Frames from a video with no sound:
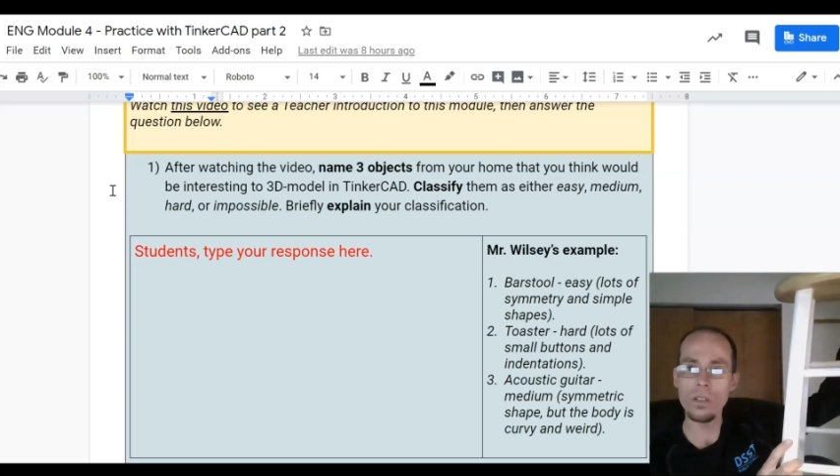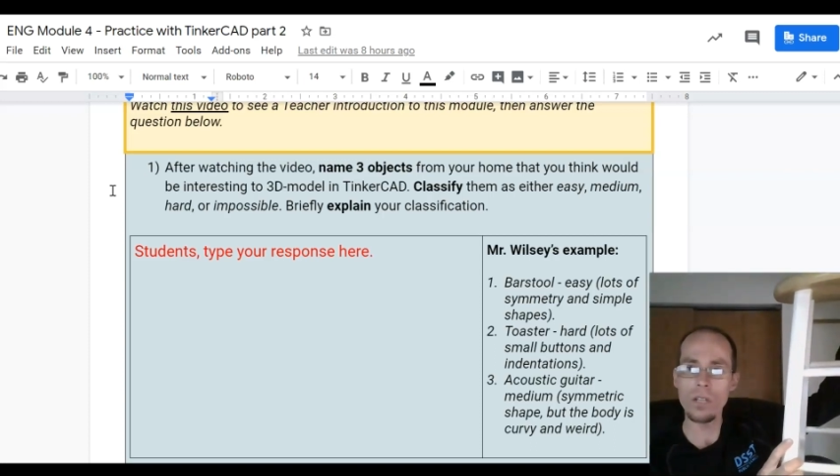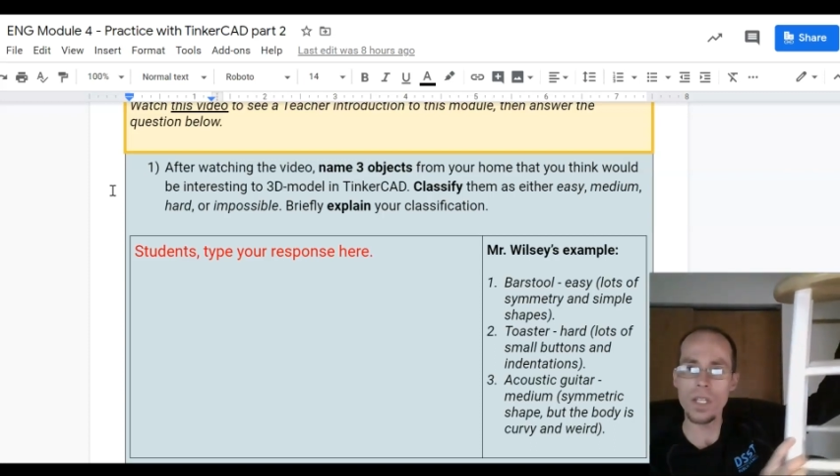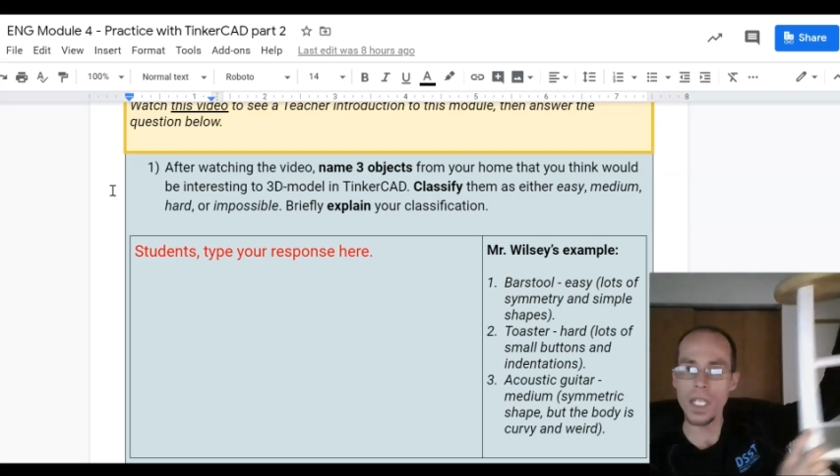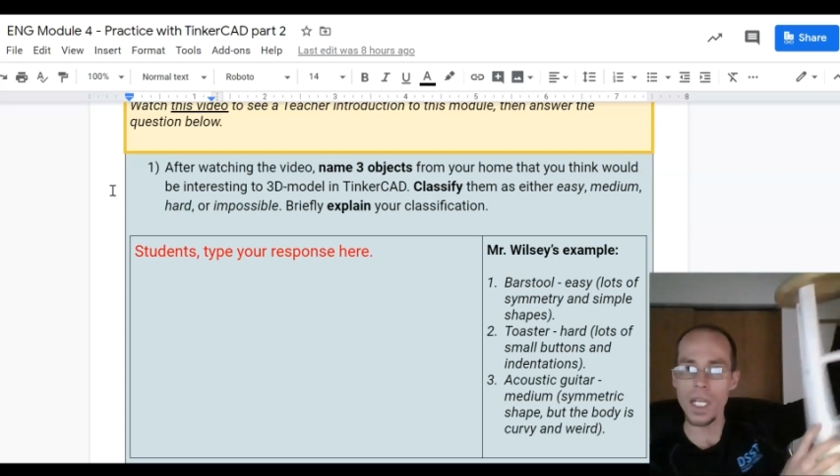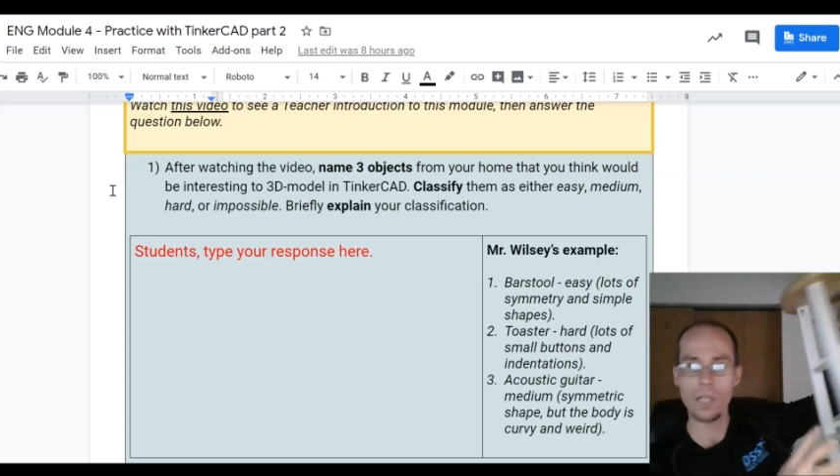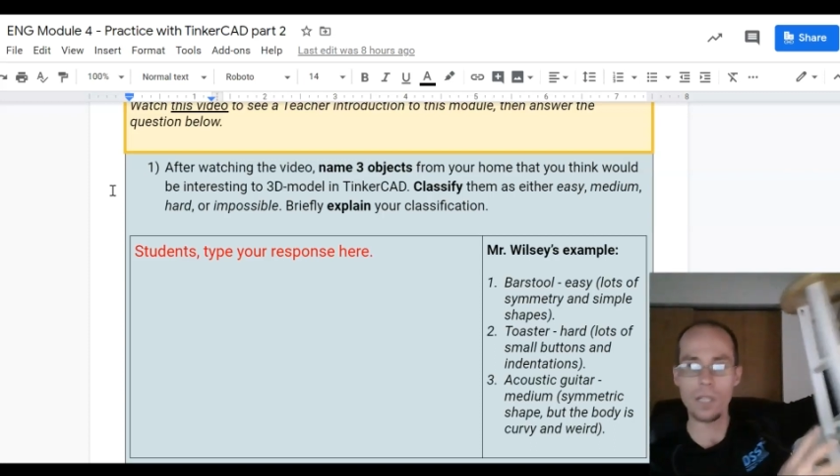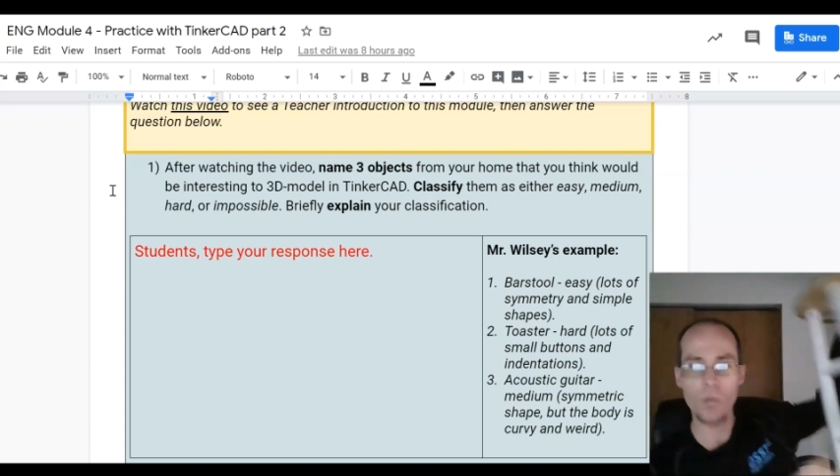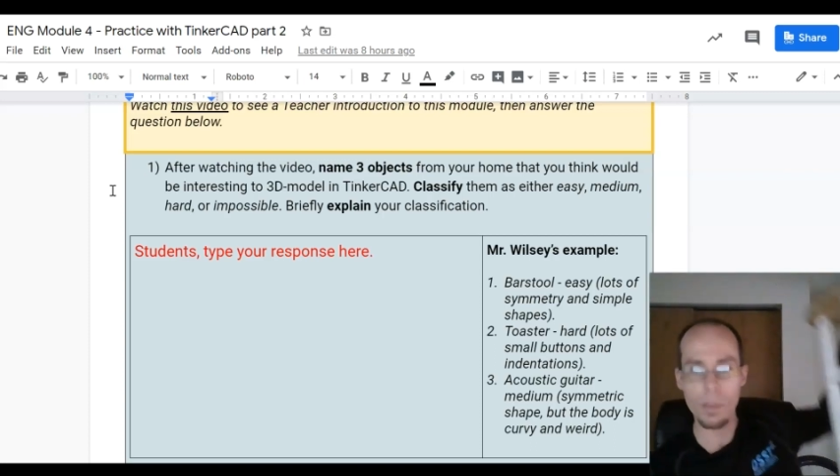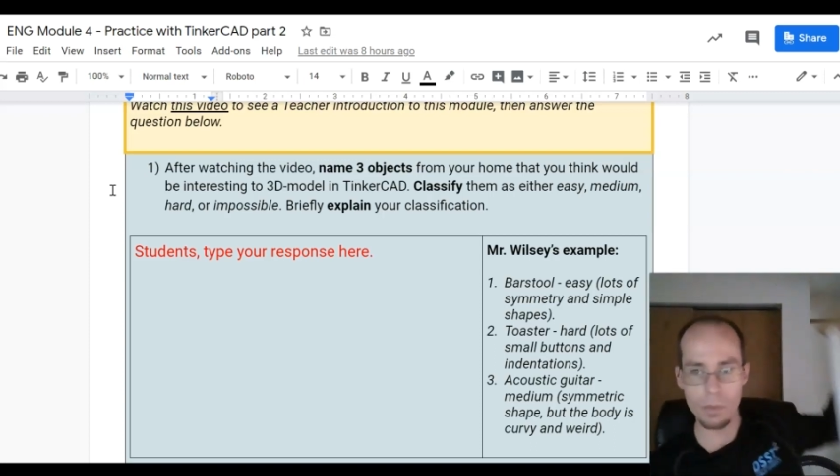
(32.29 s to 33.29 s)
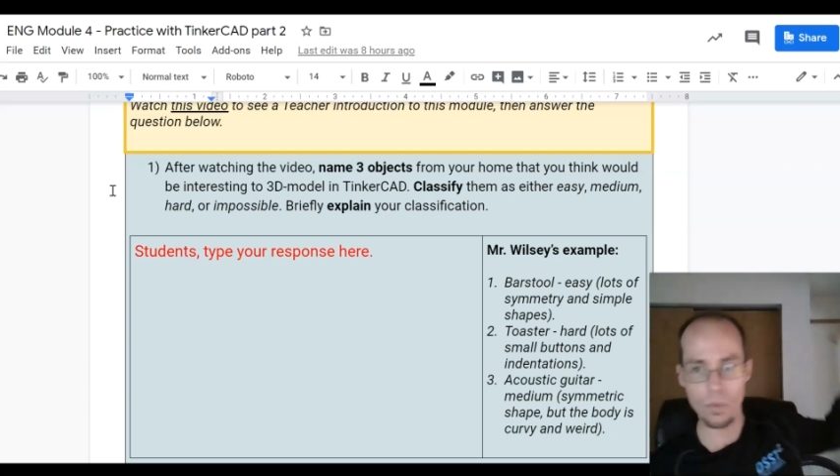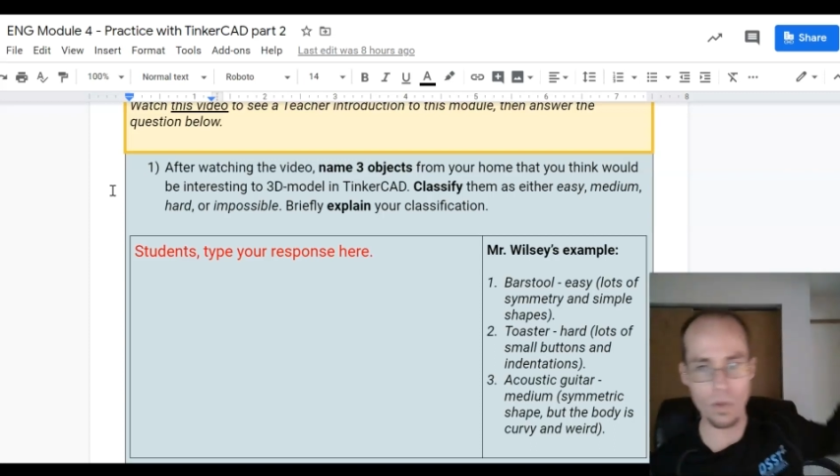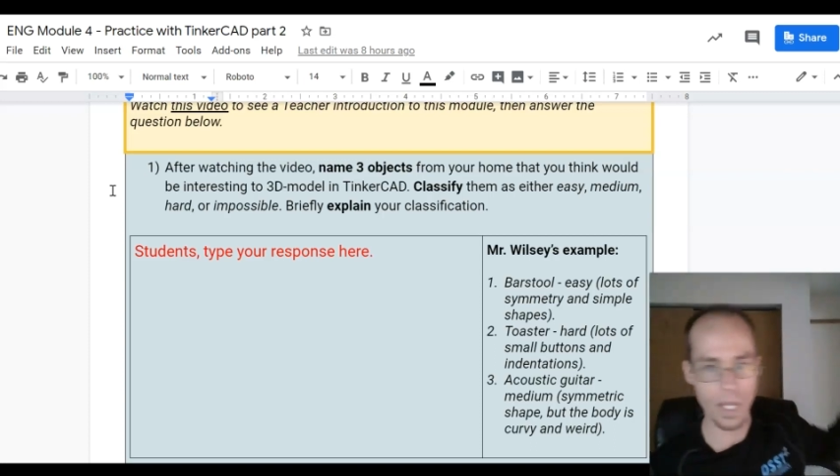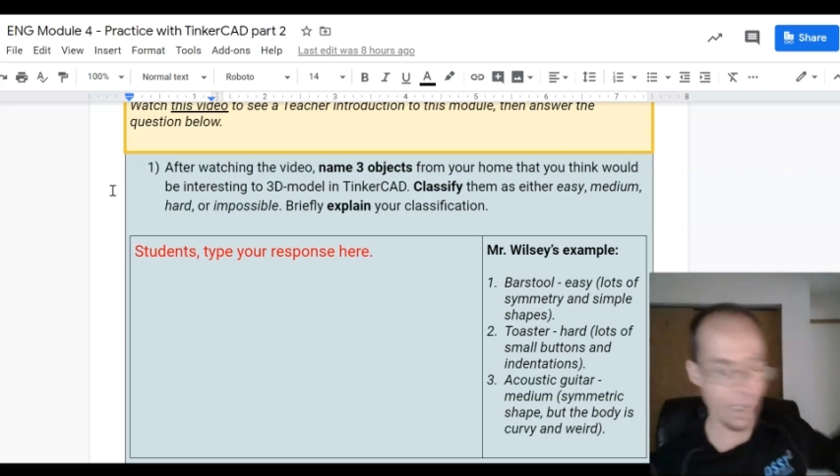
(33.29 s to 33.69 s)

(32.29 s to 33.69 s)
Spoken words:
I think I could probably pull that